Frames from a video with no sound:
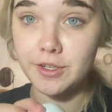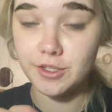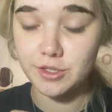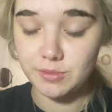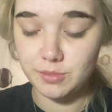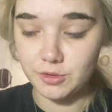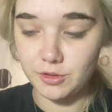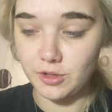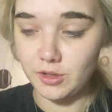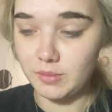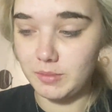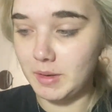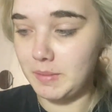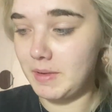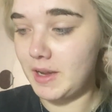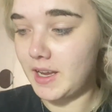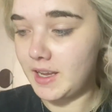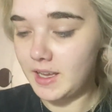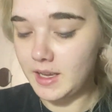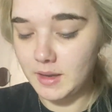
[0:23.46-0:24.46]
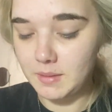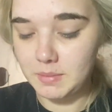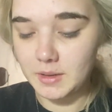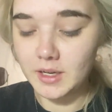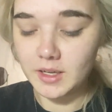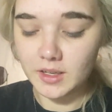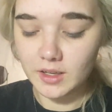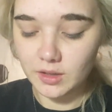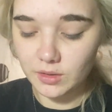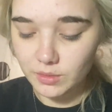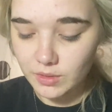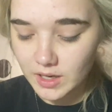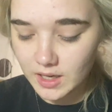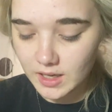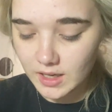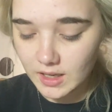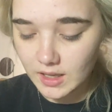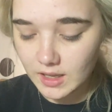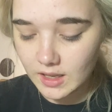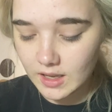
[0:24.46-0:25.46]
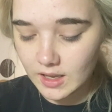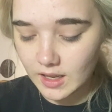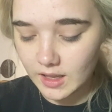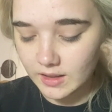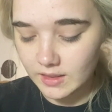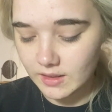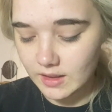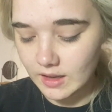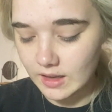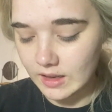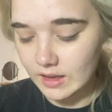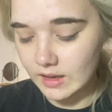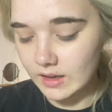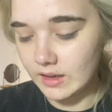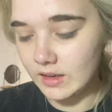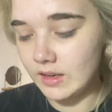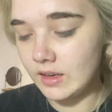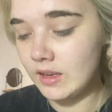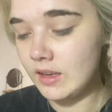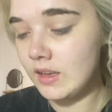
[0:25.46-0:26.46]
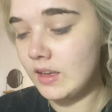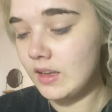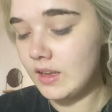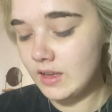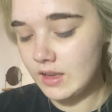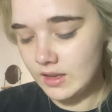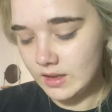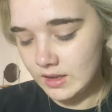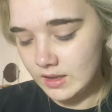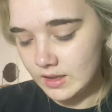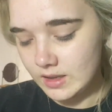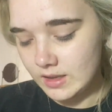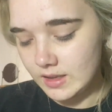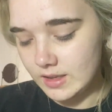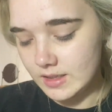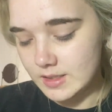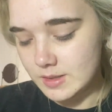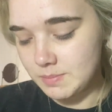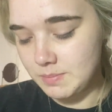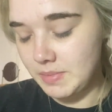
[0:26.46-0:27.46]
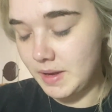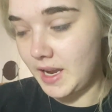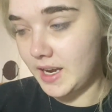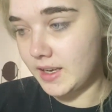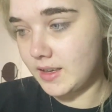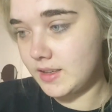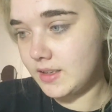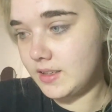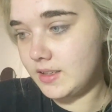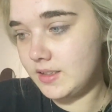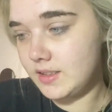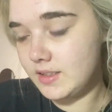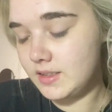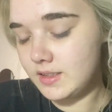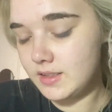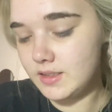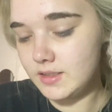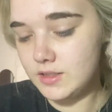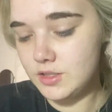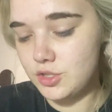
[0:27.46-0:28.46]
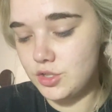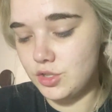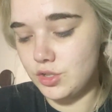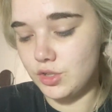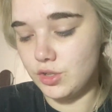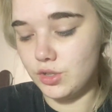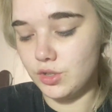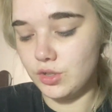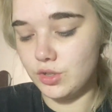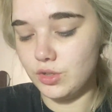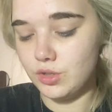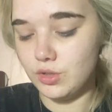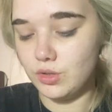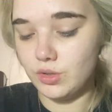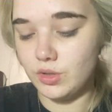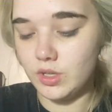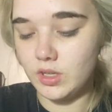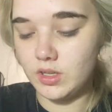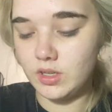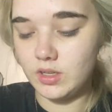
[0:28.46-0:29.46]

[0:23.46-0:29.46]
to put on my makeup and get ready and then it's back to